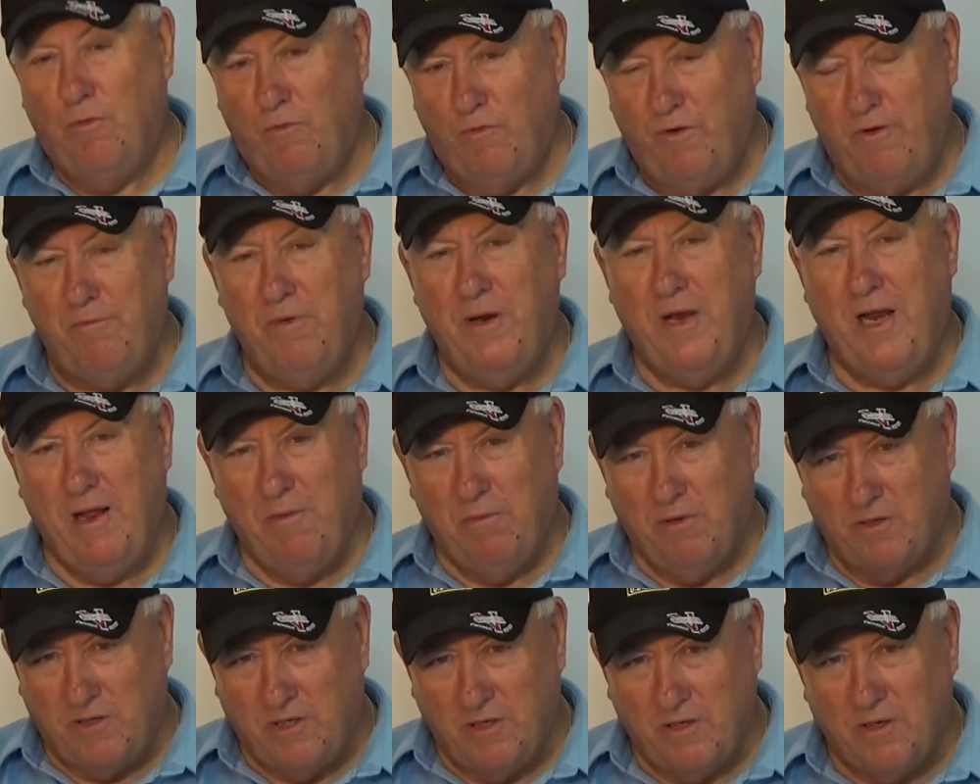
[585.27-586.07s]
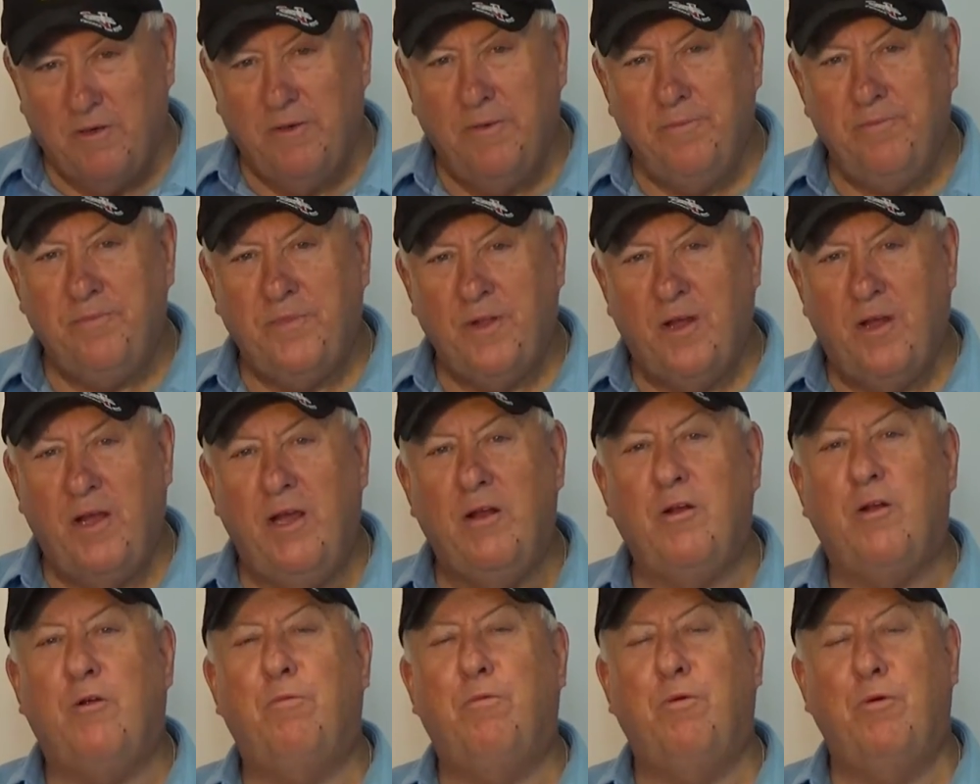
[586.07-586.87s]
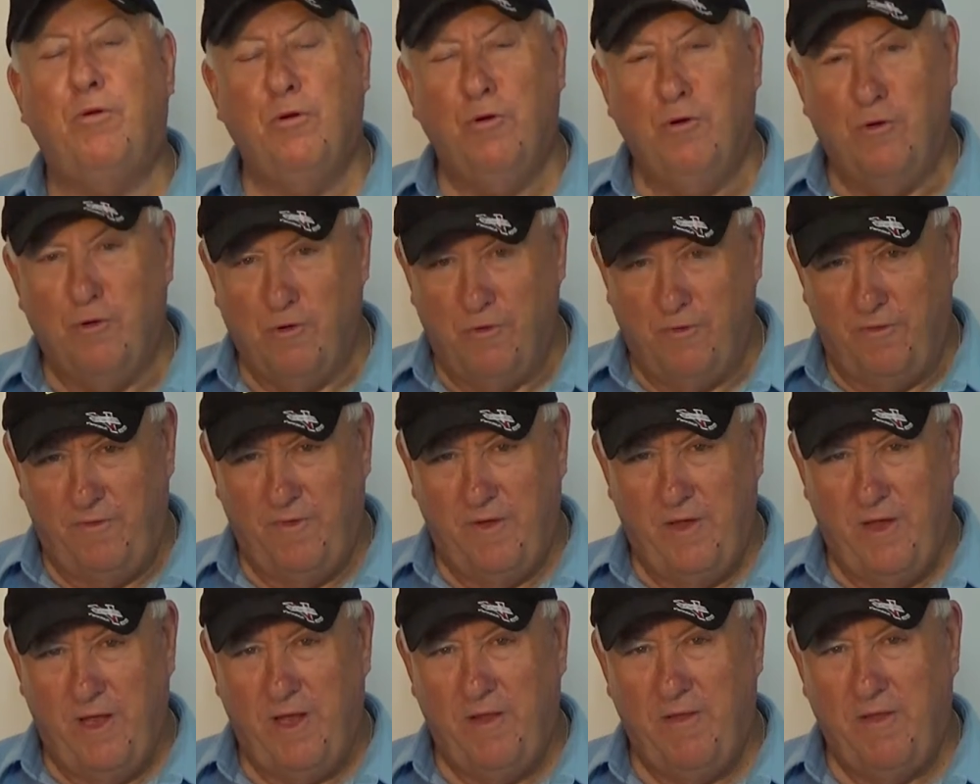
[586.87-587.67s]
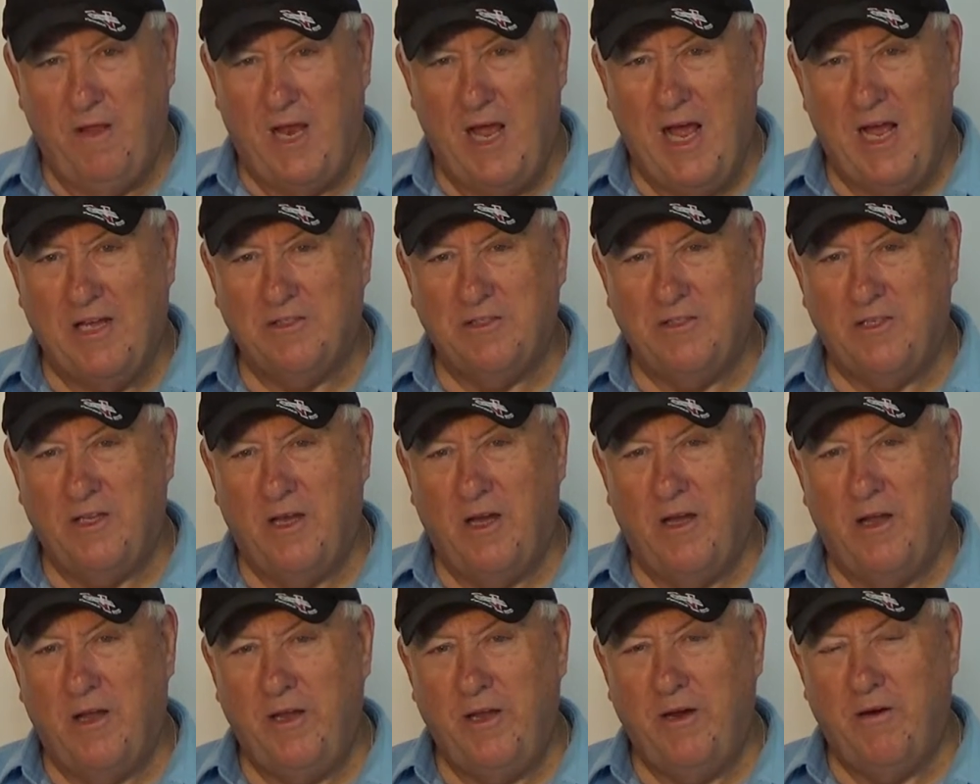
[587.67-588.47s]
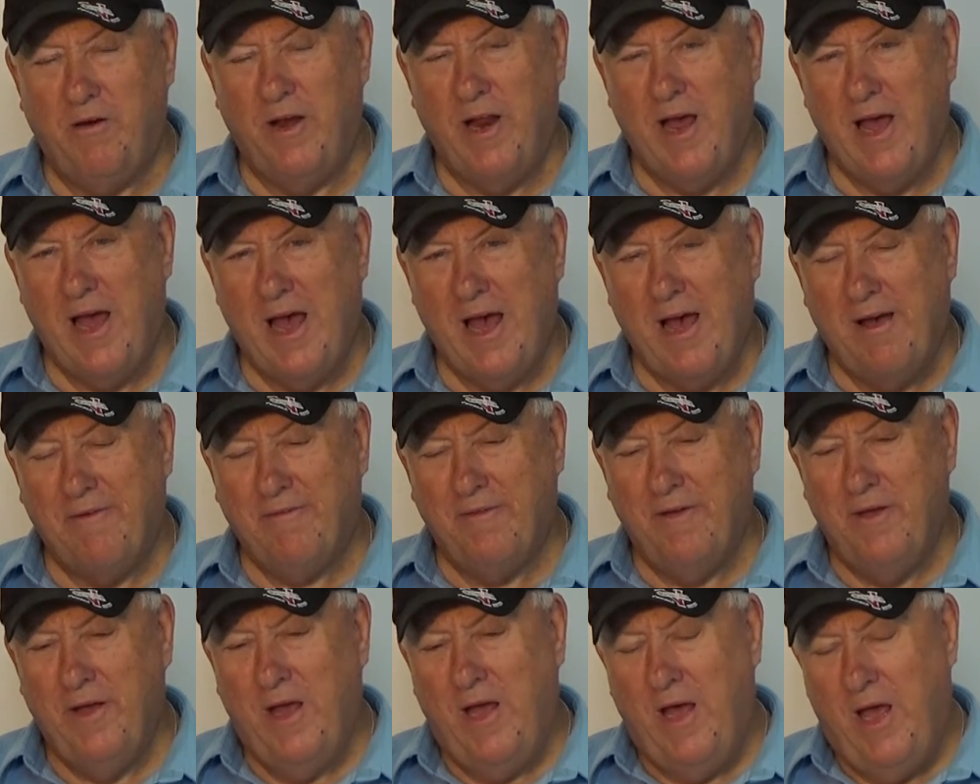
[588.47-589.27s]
we've been able to improve in the last uh, year and a half.